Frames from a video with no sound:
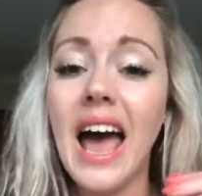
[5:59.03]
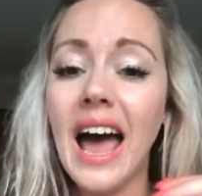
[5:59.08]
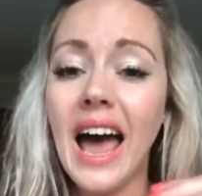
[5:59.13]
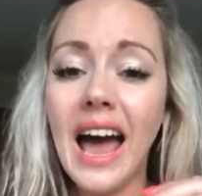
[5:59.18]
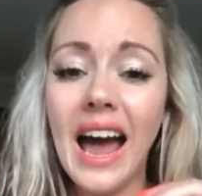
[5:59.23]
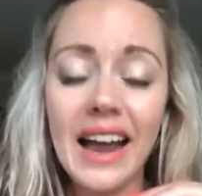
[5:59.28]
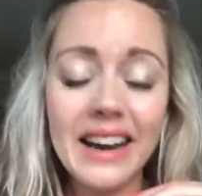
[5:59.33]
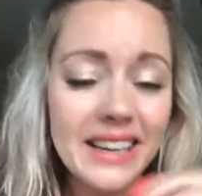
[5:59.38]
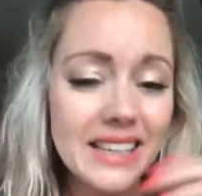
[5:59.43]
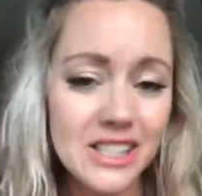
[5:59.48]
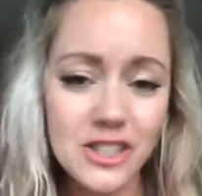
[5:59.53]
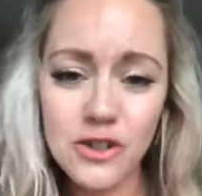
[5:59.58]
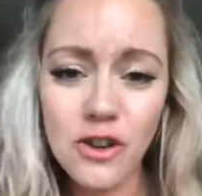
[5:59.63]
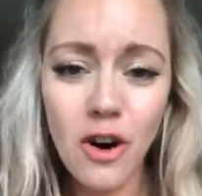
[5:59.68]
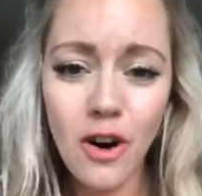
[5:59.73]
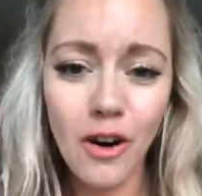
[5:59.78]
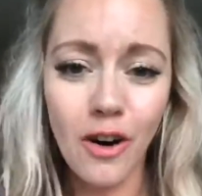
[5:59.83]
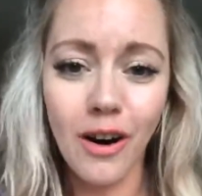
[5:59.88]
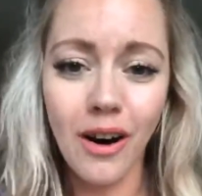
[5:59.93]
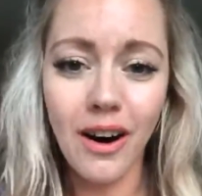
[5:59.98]
And it's
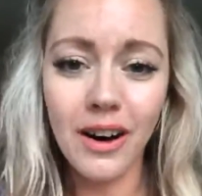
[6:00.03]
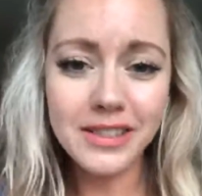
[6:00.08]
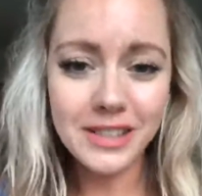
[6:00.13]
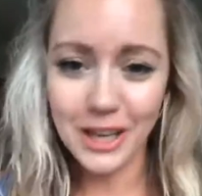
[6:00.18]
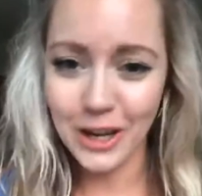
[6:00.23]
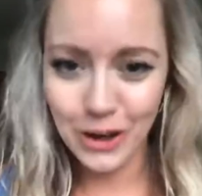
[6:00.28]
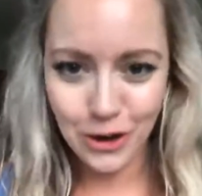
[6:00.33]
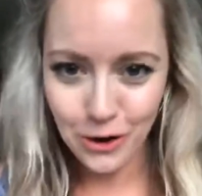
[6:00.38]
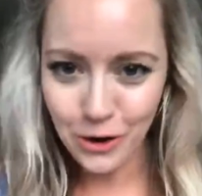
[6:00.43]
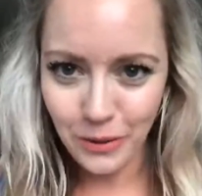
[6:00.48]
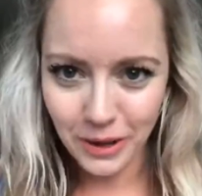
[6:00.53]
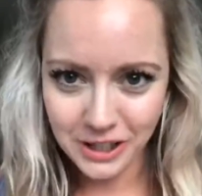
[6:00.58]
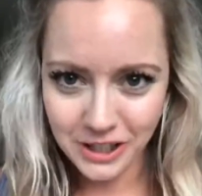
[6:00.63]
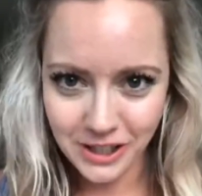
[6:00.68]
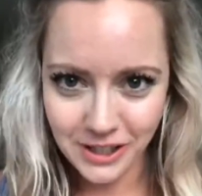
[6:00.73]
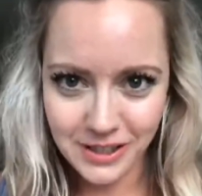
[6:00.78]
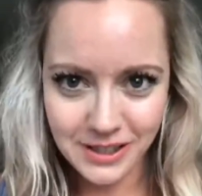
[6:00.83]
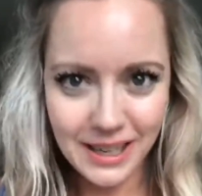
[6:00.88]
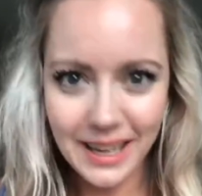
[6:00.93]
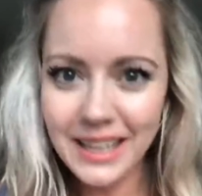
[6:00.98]
not asking you
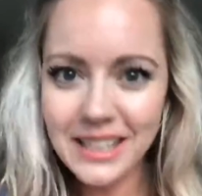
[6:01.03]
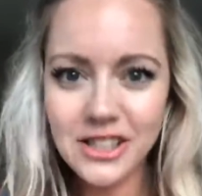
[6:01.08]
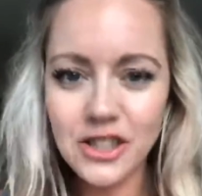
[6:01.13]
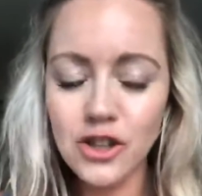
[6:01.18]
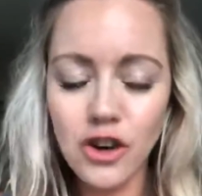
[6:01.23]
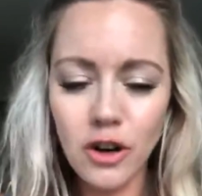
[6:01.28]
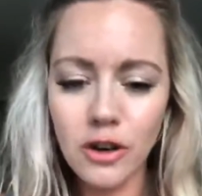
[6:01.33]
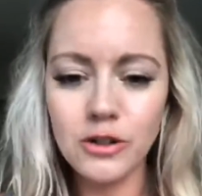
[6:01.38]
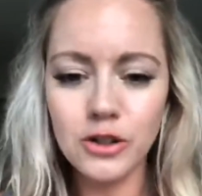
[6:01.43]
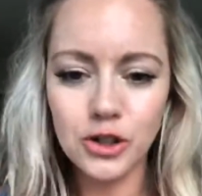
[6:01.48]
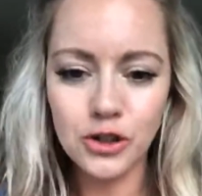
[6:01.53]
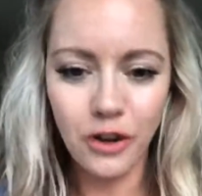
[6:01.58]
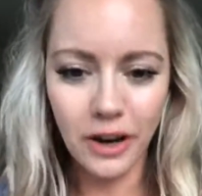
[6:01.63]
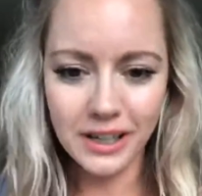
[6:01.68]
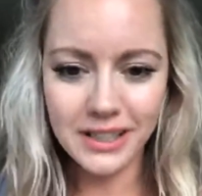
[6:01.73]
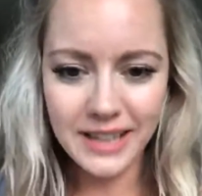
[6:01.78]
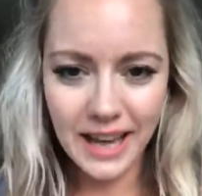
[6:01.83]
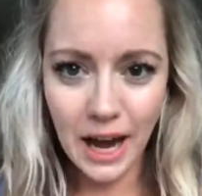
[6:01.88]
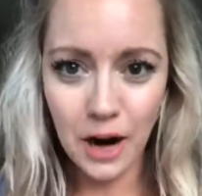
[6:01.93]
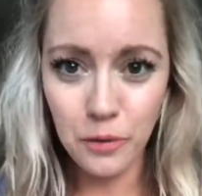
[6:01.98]
questions. It's not trying
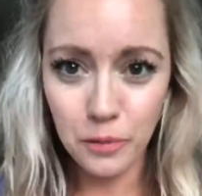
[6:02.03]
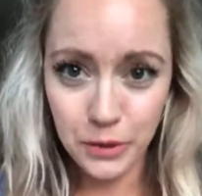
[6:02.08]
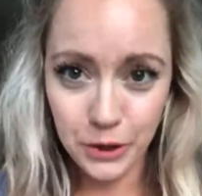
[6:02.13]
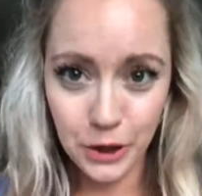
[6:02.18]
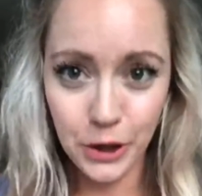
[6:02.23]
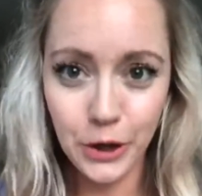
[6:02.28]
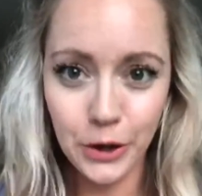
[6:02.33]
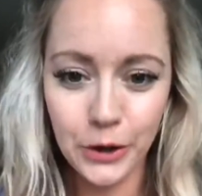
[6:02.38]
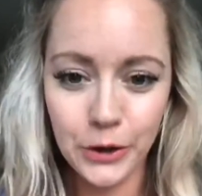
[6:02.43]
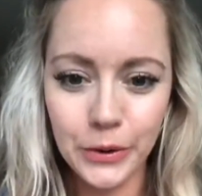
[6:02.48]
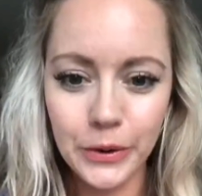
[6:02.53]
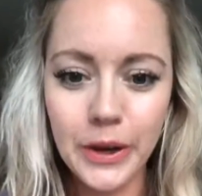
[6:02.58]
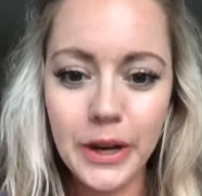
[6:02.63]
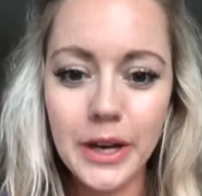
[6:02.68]
to help you